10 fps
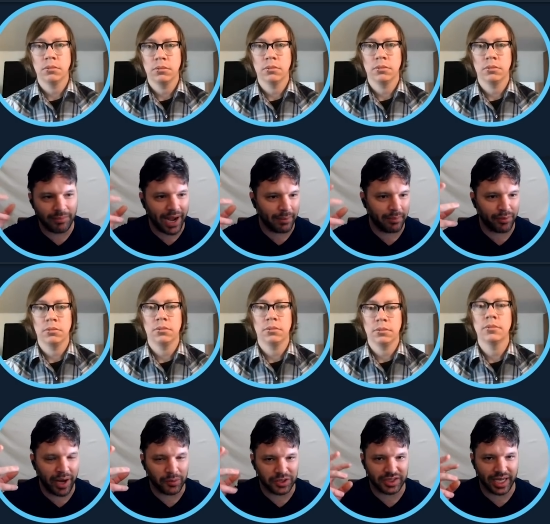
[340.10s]
Speaker 1: in the back of my
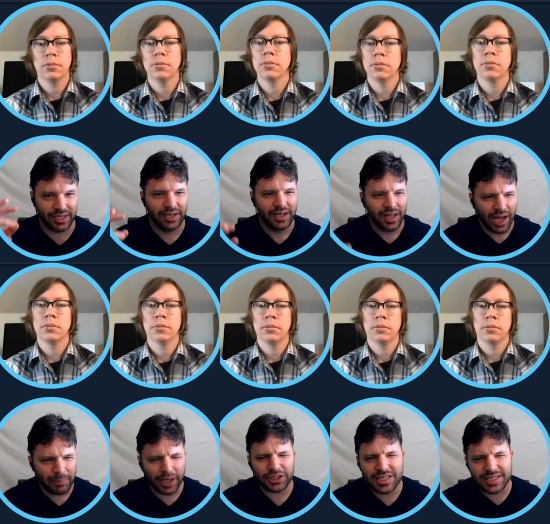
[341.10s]
brain, which is like, I
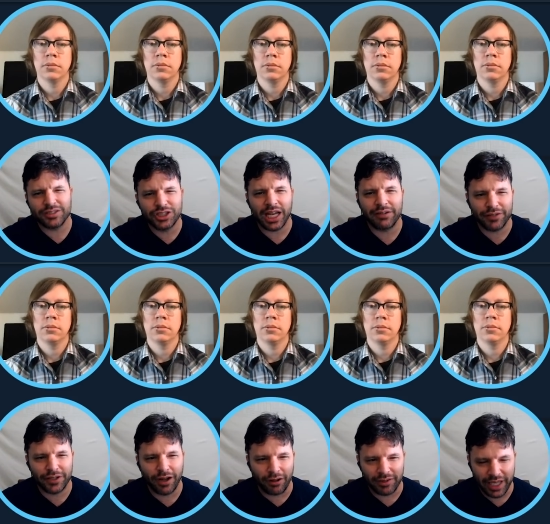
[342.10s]
probably should still check for
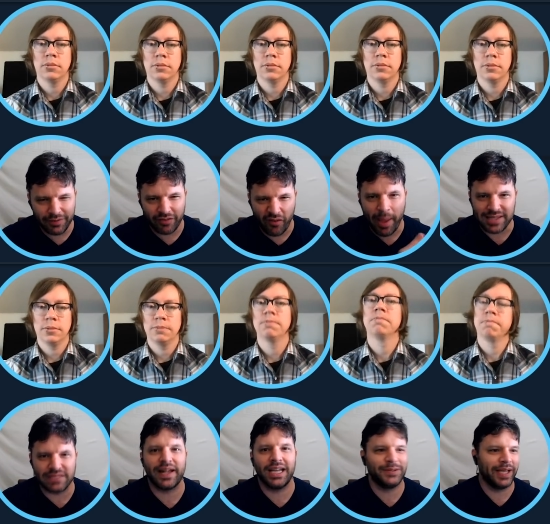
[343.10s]
null even if I pass the
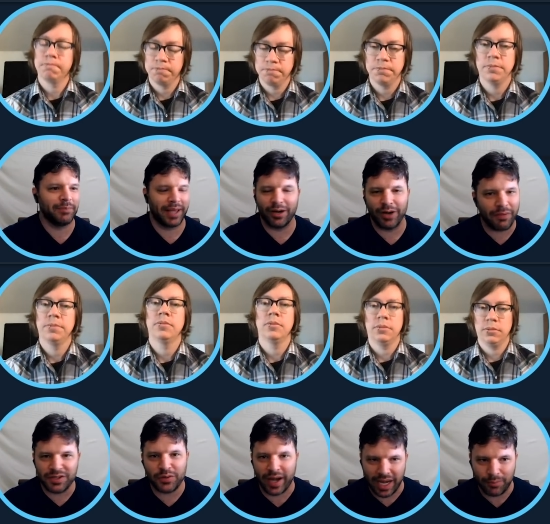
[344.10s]
value in, but I don't have to
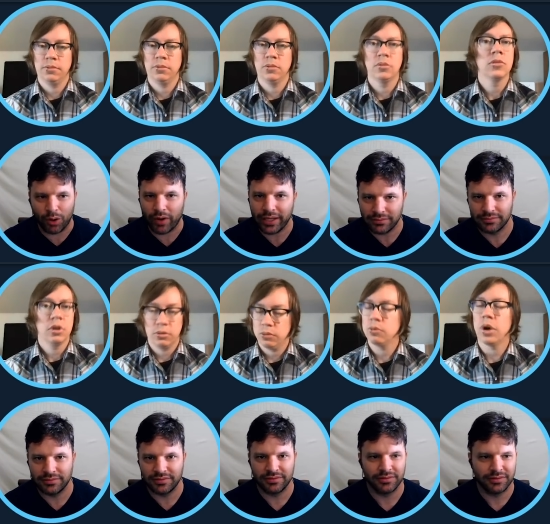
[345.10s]
do that anymore, right?
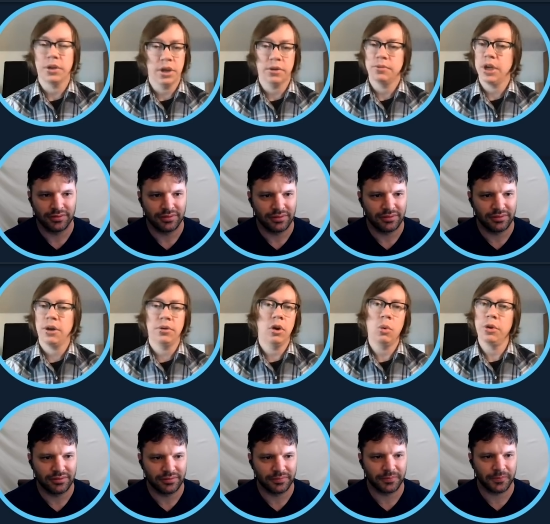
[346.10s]
Speaker 2: Right. Yeah. Now
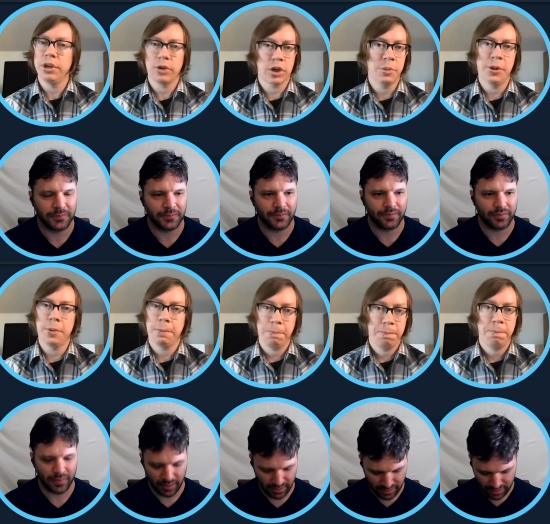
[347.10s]
null will never come in there.
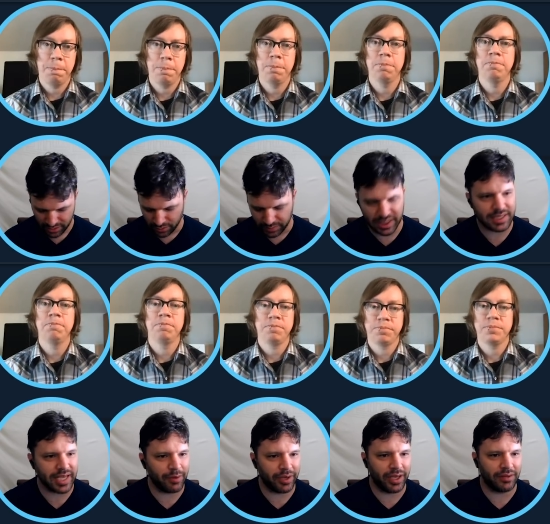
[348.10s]
Speaker 1: Cool. But let's
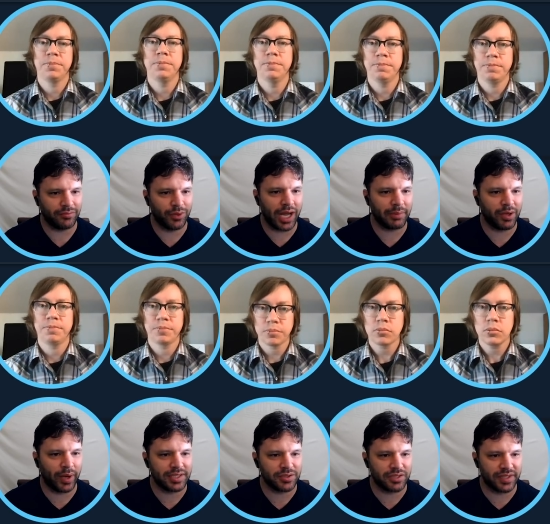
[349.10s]
say we we're not going to be
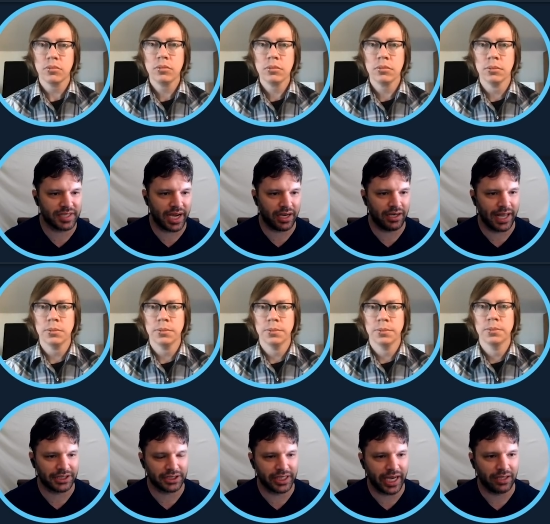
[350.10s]
quite so sophisticated and
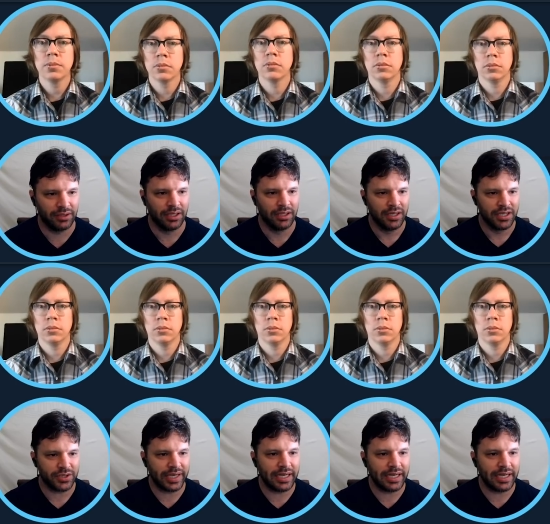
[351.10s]
actually, so I need